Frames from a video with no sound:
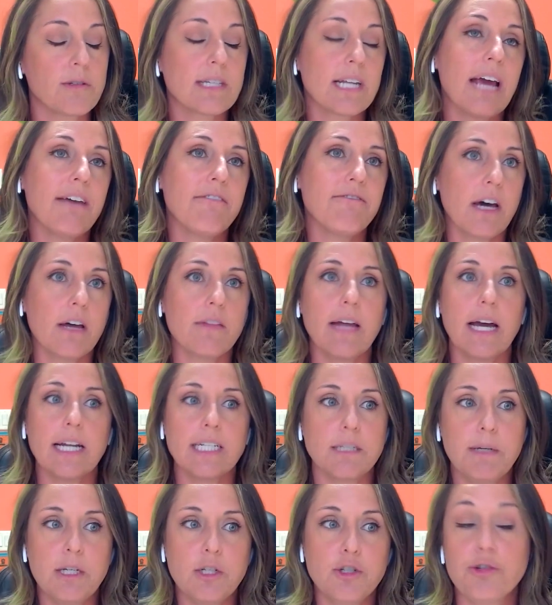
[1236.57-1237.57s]
And I found that
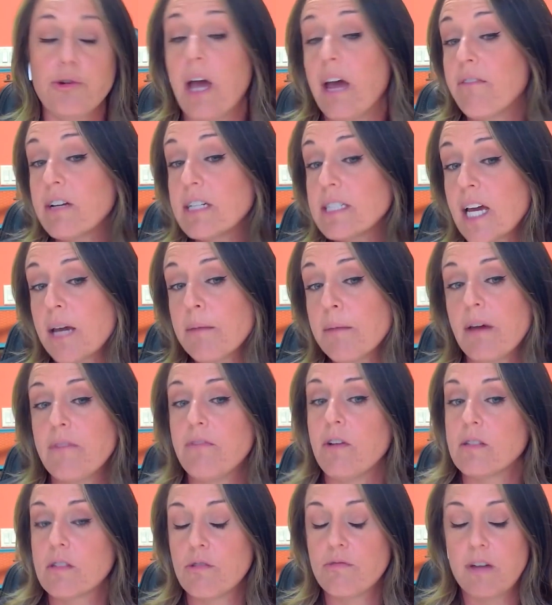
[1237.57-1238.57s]
to be true every time. I've
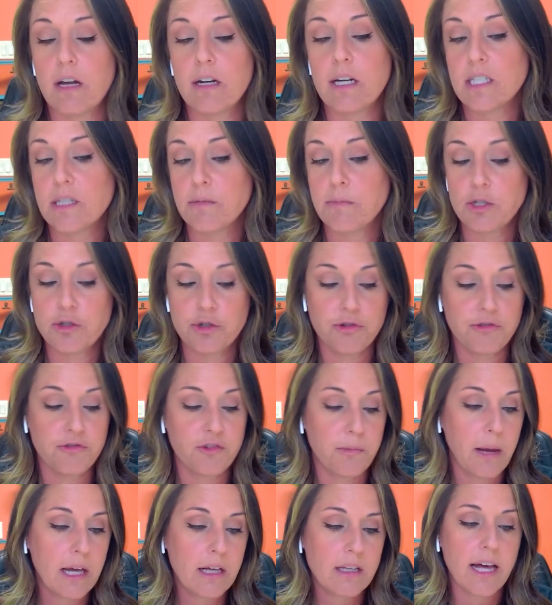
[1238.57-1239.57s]
also found it to be true
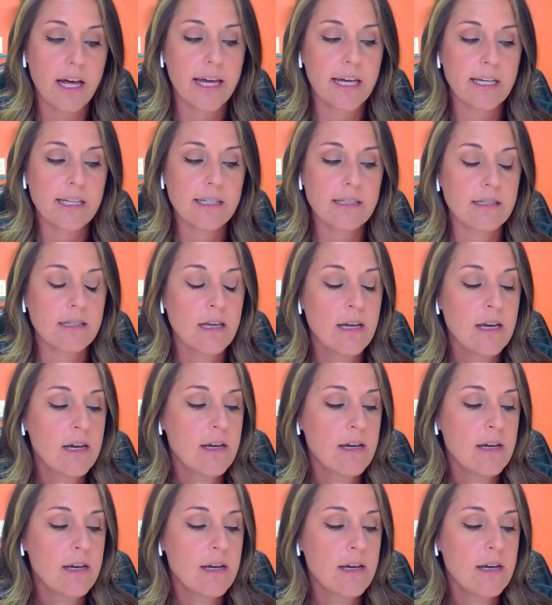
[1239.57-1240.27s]
for my clients.